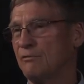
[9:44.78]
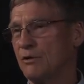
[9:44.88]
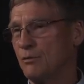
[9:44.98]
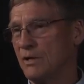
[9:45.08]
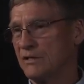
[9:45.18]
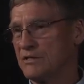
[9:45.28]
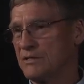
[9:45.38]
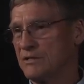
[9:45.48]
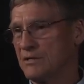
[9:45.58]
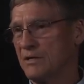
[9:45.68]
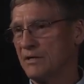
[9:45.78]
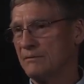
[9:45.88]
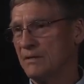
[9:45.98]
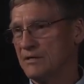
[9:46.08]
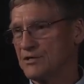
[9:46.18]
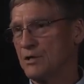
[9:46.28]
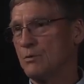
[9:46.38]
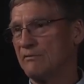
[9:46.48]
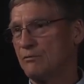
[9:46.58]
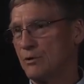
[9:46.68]
forty-ones, uh, C
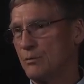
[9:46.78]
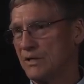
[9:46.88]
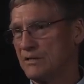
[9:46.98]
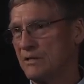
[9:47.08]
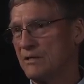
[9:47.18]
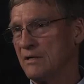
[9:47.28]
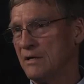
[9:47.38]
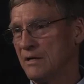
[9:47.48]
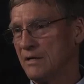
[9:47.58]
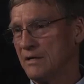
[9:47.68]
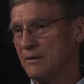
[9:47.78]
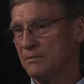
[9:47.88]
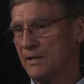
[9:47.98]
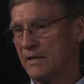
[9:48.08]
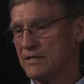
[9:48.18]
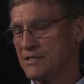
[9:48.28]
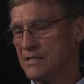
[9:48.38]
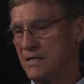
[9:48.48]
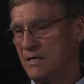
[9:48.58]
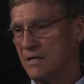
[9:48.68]
one forty-one uh,
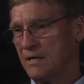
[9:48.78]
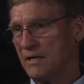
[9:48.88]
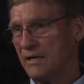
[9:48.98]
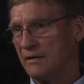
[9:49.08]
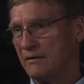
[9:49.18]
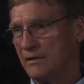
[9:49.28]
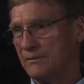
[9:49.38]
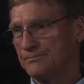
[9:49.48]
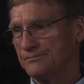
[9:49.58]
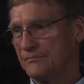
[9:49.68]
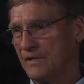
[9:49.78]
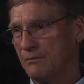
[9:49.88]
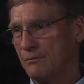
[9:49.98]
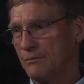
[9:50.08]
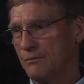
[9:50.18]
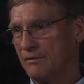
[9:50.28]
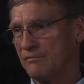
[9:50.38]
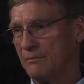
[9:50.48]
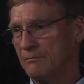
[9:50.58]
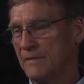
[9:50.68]
planes, and um, went
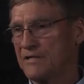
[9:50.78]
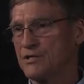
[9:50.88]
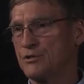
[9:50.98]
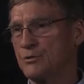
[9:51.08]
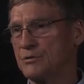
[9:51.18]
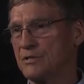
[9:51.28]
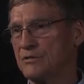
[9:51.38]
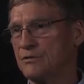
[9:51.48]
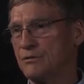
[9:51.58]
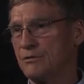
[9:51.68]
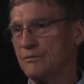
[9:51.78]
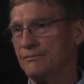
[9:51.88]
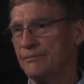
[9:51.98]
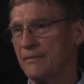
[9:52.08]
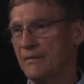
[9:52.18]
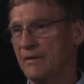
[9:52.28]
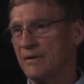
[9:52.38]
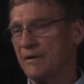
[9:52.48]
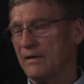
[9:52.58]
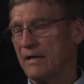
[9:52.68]
from Massachusetts to
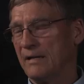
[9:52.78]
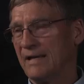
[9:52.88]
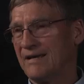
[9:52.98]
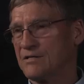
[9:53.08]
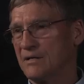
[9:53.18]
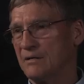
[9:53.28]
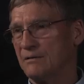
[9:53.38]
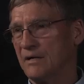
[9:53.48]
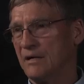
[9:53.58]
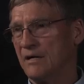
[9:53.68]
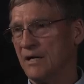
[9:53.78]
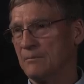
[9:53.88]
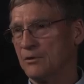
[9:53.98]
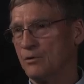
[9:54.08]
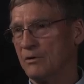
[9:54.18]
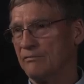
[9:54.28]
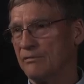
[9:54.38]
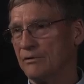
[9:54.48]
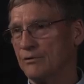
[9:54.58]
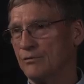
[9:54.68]
Alaska, uh, Elmendorf,
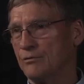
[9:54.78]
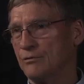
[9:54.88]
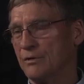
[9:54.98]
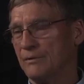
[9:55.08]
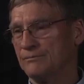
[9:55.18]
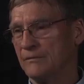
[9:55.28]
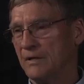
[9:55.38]
to